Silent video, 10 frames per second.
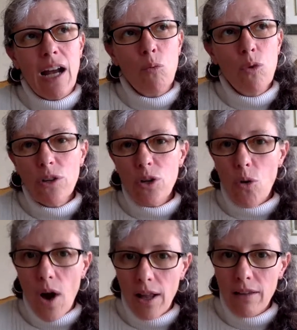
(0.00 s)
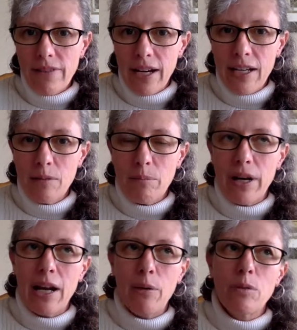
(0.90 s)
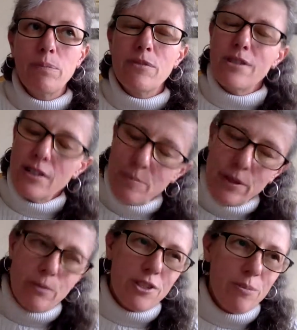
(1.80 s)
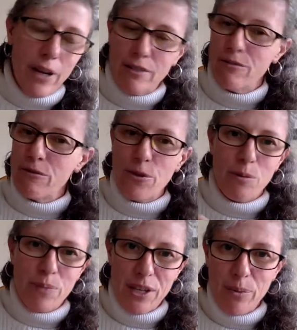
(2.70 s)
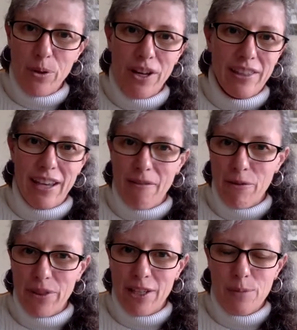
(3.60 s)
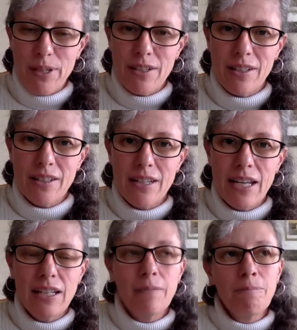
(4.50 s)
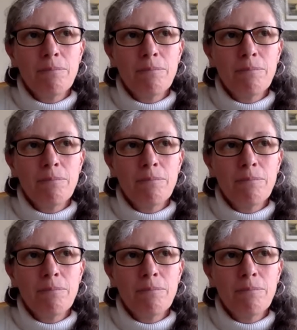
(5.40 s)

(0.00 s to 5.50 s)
I wouldn't qualify it, but I would just be respectful for the people and the effort that's been done to date.